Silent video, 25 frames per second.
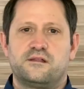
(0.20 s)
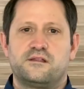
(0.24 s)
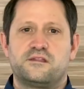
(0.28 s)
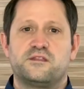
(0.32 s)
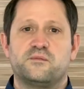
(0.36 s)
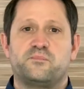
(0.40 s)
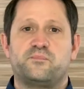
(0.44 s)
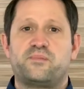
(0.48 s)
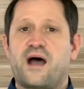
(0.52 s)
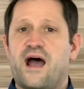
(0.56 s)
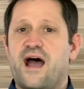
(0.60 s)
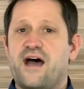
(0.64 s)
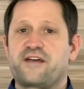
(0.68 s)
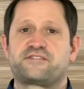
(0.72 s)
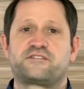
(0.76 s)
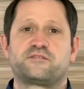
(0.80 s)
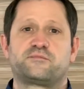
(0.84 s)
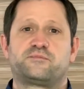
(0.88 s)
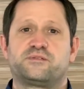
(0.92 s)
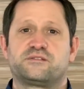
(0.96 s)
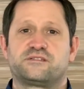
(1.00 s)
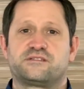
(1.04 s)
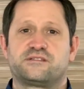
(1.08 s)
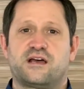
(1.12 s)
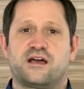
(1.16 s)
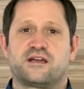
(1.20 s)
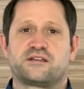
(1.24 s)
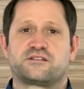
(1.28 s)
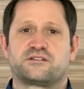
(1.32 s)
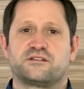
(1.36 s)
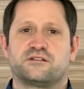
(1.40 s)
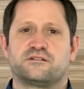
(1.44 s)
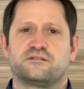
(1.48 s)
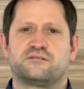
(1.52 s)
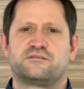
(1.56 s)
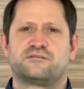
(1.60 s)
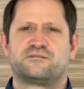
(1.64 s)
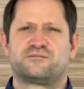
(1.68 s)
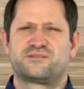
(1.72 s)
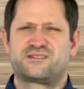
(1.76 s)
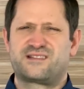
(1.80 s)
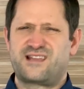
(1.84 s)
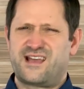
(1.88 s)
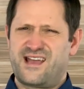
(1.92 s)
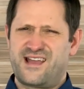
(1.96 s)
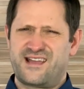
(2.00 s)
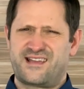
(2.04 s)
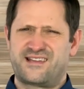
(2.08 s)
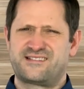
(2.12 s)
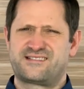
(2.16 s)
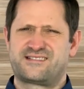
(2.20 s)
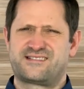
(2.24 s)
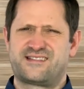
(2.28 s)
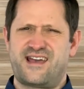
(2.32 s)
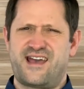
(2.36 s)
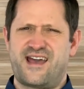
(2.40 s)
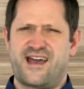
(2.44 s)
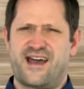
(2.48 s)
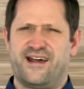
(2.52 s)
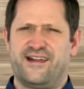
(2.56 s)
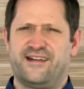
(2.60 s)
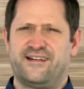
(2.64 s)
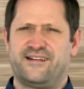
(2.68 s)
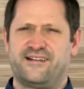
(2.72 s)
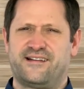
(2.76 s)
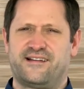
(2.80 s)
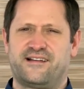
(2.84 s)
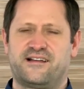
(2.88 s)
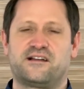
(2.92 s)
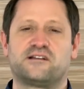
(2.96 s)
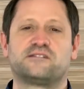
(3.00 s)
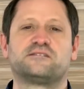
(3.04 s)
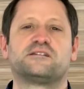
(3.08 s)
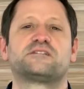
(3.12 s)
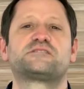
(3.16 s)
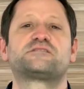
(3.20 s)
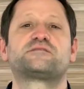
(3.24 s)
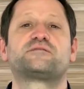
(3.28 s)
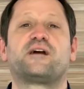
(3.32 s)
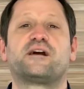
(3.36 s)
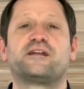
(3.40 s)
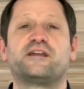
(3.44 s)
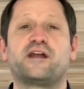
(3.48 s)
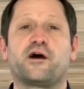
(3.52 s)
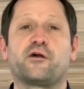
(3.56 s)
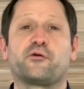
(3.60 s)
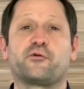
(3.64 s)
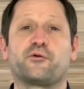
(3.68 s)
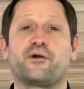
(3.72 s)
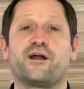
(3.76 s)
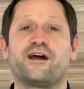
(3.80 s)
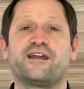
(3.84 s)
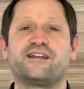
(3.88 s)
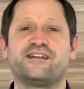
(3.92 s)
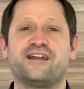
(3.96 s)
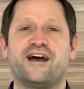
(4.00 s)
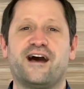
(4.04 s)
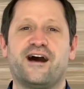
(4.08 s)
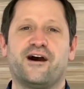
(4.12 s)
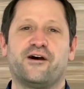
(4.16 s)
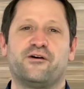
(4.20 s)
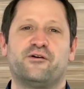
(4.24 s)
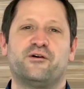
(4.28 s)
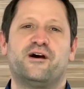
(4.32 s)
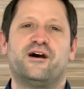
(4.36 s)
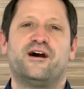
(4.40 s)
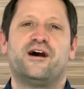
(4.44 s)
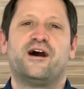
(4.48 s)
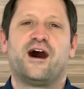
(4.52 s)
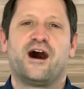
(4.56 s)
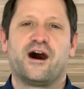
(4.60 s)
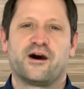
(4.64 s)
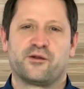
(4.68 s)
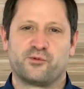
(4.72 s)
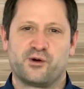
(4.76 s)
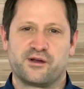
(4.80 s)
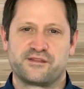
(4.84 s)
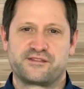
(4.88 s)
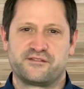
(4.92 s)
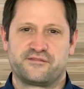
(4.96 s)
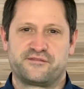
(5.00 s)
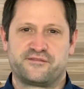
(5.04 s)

The path of possession. What the heck is that? Let's find out right now on What the